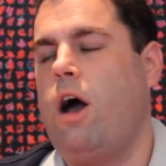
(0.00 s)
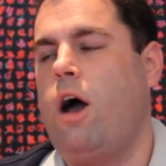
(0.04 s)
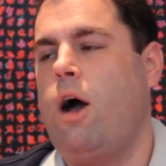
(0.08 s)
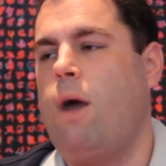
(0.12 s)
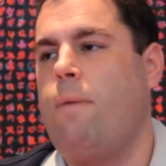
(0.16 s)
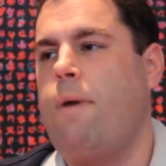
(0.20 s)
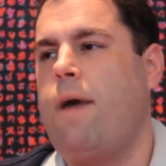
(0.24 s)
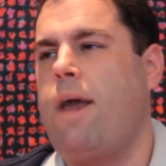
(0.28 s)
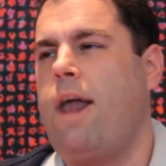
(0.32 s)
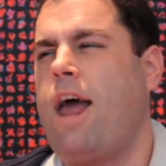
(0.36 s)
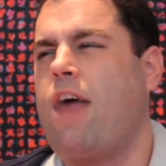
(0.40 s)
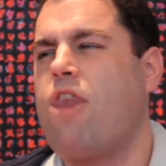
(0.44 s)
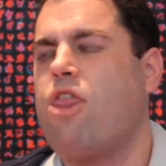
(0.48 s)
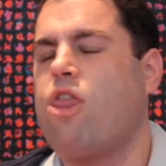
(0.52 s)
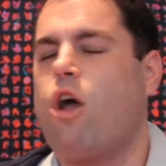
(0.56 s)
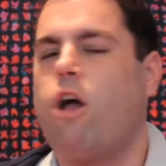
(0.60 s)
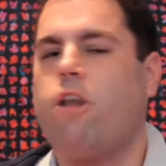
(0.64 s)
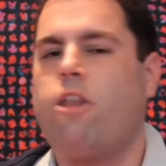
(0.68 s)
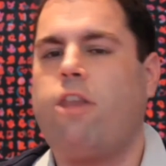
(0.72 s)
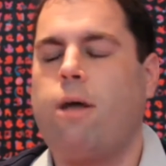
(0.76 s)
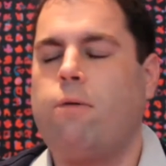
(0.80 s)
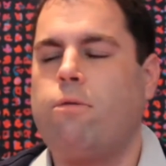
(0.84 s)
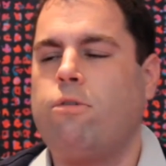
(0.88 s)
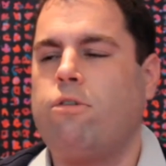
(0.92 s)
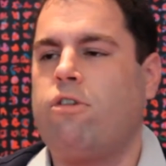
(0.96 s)
And I
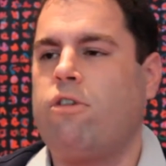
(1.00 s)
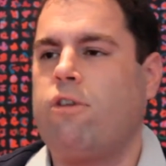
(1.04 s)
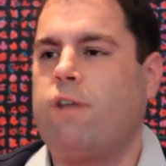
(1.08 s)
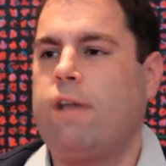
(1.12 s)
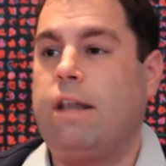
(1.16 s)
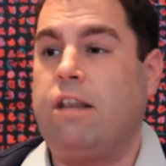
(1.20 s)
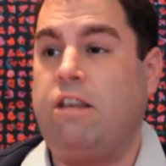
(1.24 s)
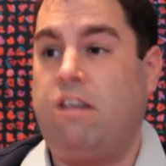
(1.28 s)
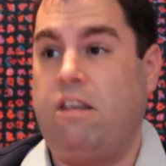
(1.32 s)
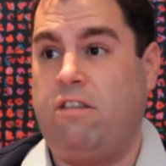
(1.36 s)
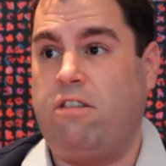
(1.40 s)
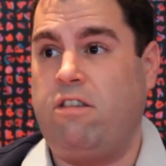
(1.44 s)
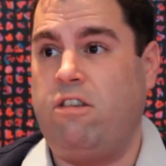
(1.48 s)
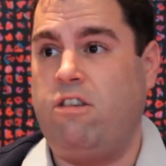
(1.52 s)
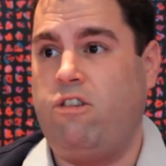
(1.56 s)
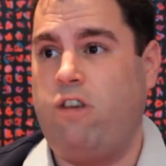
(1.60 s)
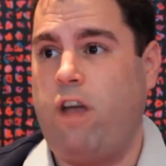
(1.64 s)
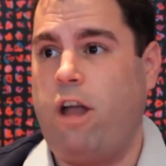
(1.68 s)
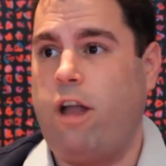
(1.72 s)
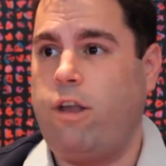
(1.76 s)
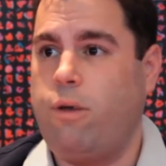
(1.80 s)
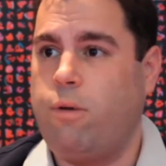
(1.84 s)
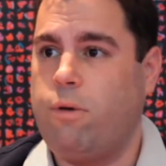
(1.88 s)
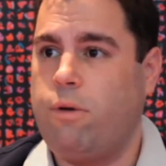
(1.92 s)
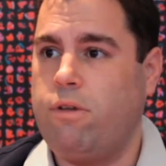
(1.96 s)
thought that was a little
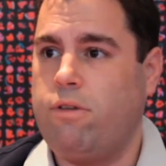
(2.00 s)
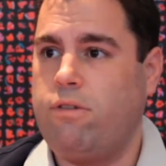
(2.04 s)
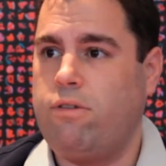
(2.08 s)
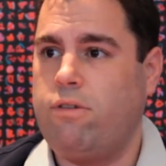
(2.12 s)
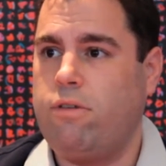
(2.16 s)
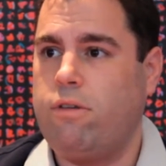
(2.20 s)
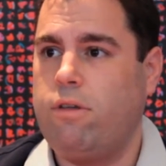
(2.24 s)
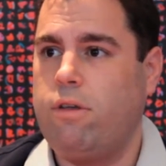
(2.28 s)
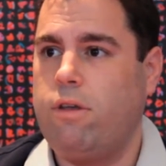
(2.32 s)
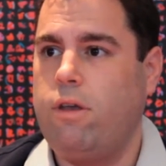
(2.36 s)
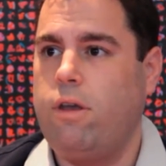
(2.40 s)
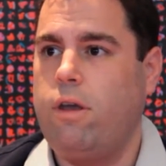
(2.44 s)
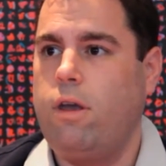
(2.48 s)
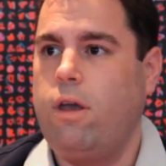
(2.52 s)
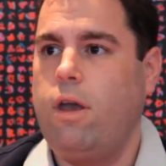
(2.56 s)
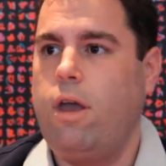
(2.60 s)
disingenuous.